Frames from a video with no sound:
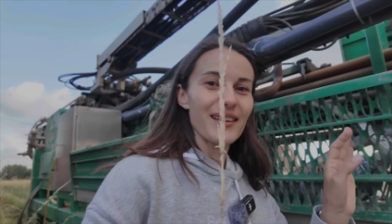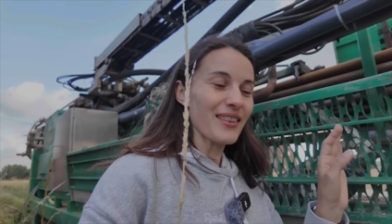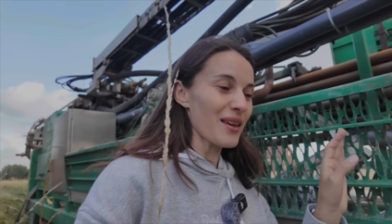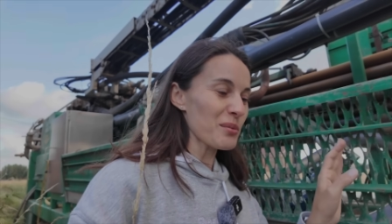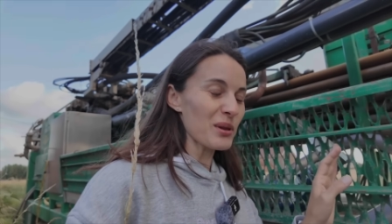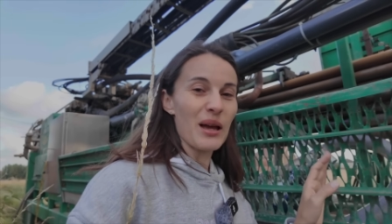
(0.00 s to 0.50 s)

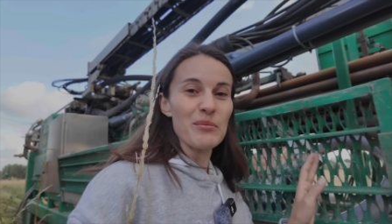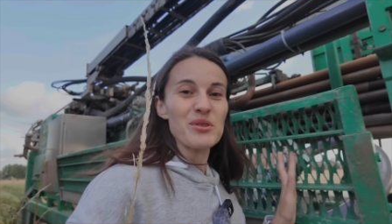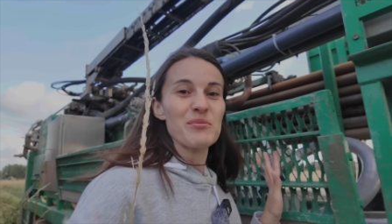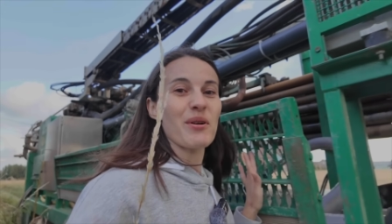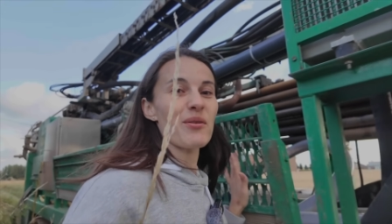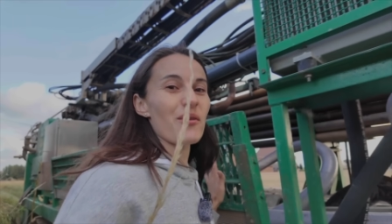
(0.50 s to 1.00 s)
they will come
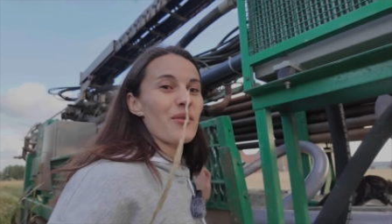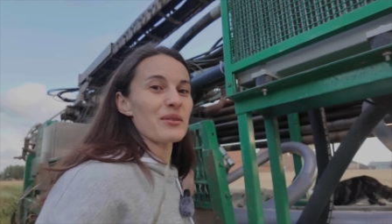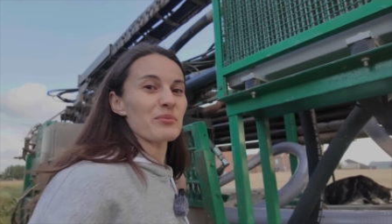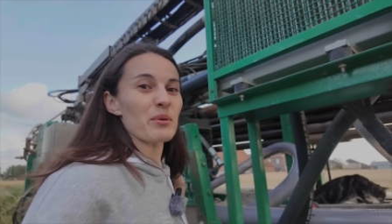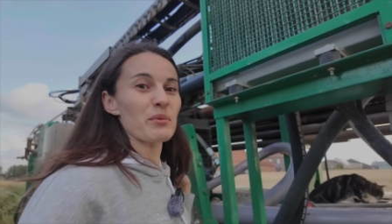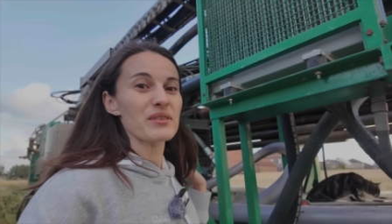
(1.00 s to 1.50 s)
tomorrow
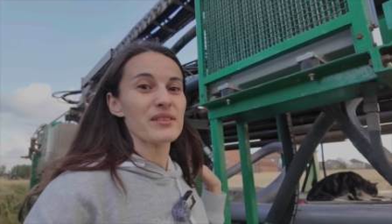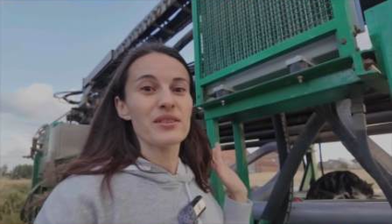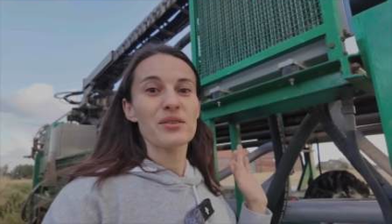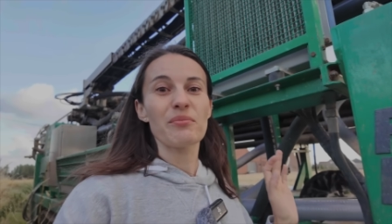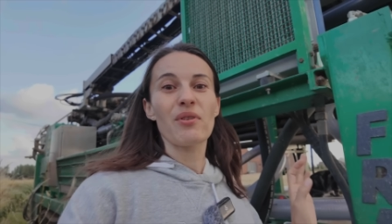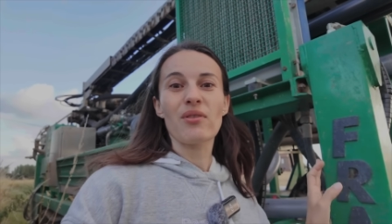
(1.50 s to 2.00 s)
and we will see
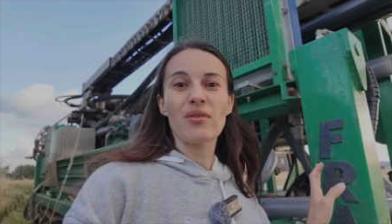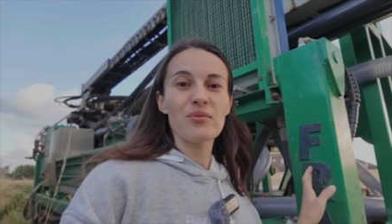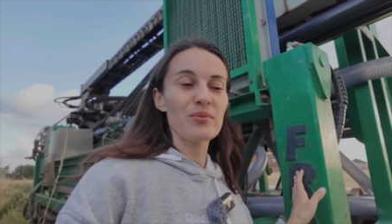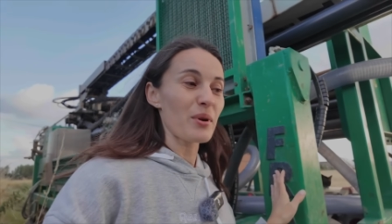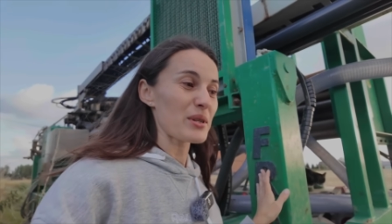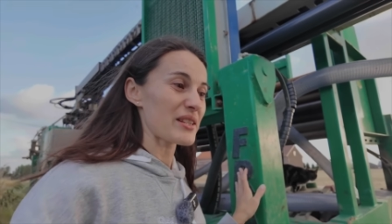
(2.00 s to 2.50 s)
tomorrow
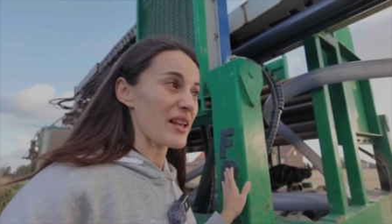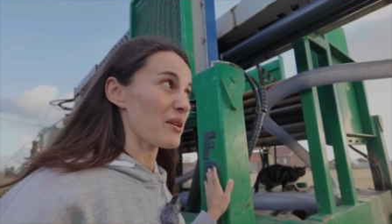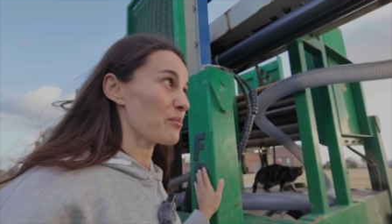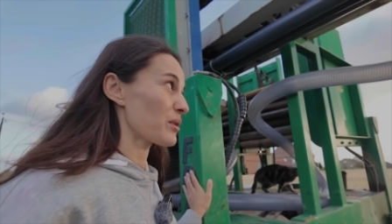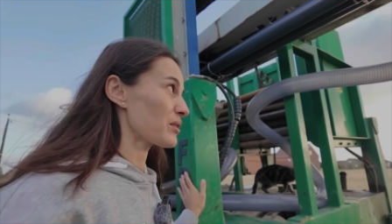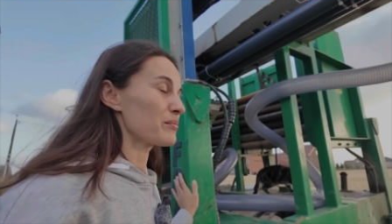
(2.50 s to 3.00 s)
what they
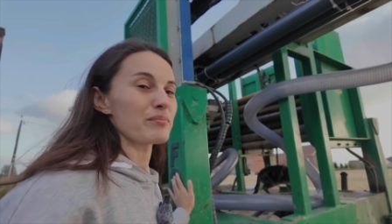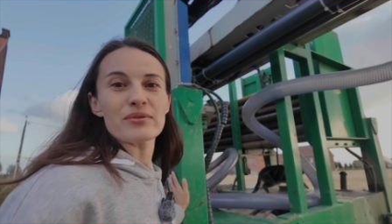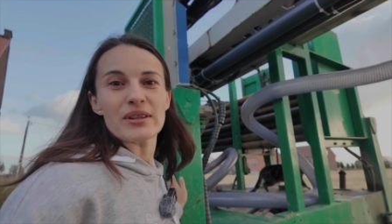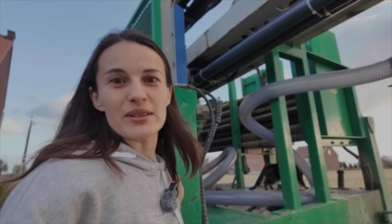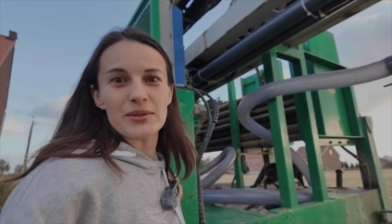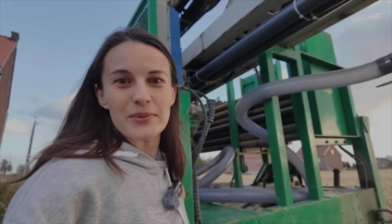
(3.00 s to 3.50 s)
will
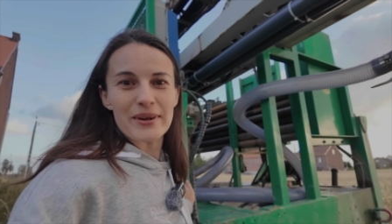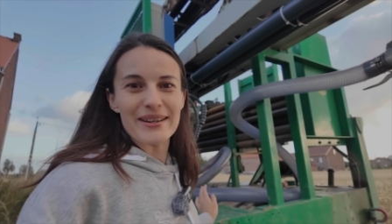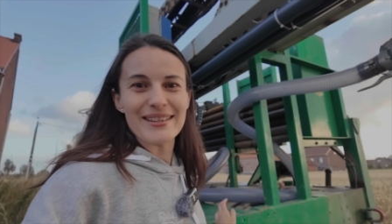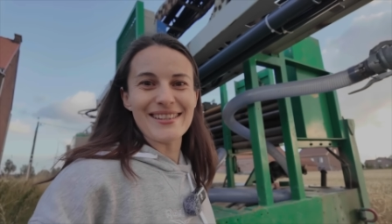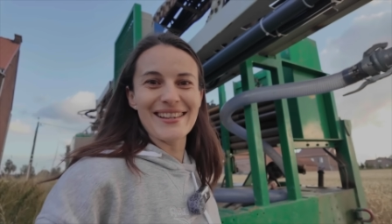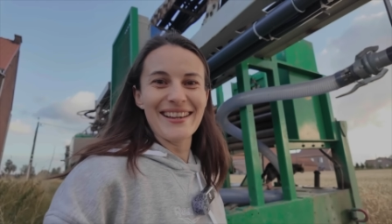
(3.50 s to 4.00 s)
bring to
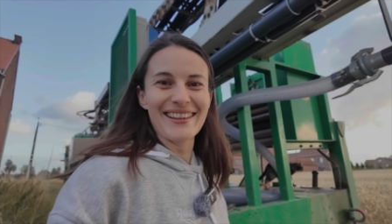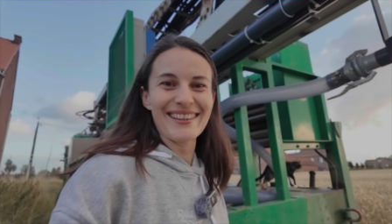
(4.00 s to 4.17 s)
us.